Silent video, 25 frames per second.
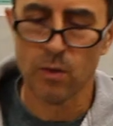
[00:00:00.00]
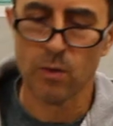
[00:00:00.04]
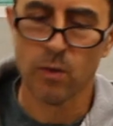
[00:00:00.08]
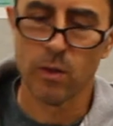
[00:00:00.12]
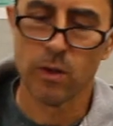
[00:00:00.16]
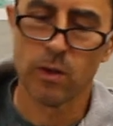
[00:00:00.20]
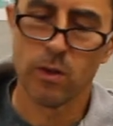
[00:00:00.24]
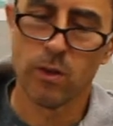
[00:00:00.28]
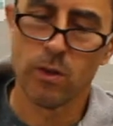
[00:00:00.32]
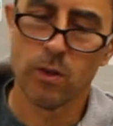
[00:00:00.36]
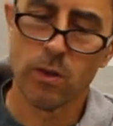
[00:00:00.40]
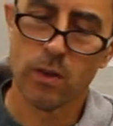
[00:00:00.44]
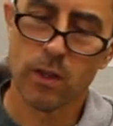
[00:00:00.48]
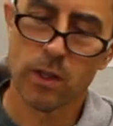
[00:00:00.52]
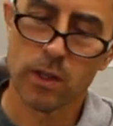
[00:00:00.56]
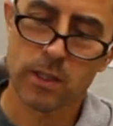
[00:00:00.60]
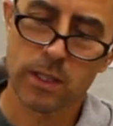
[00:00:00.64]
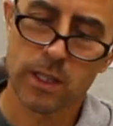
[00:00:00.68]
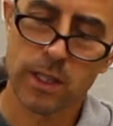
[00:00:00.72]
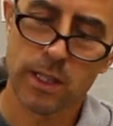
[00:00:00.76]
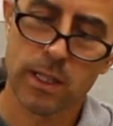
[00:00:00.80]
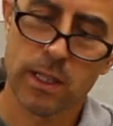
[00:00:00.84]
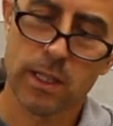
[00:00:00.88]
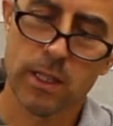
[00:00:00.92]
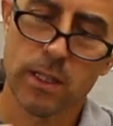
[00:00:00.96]
When you do things
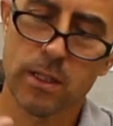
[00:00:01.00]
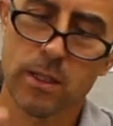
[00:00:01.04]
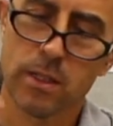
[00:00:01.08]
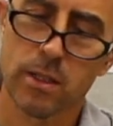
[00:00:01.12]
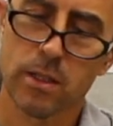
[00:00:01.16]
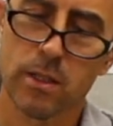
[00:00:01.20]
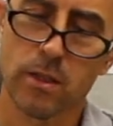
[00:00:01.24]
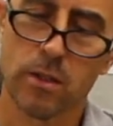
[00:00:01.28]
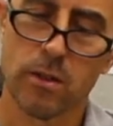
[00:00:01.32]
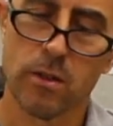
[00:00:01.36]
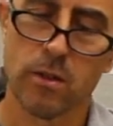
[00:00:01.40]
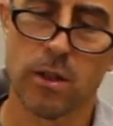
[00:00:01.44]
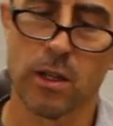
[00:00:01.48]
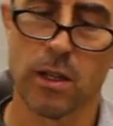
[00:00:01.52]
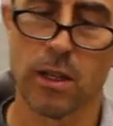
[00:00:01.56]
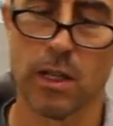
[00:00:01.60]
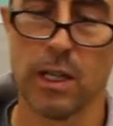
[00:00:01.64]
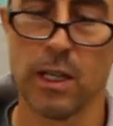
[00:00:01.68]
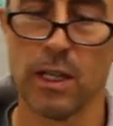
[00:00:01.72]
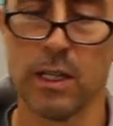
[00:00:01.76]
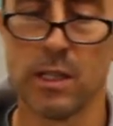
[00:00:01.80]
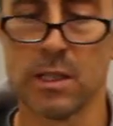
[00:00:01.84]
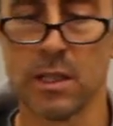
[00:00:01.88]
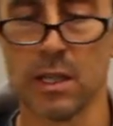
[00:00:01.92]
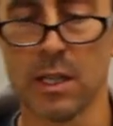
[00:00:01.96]
like this, you can
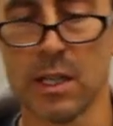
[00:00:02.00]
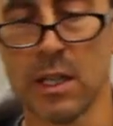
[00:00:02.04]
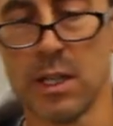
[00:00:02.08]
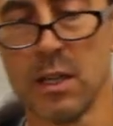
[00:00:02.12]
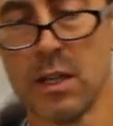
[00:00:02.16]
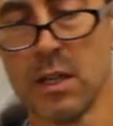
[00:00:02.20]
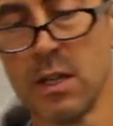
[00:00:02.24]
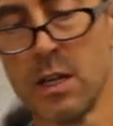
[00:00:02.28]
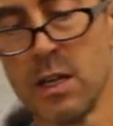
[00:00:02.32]
easily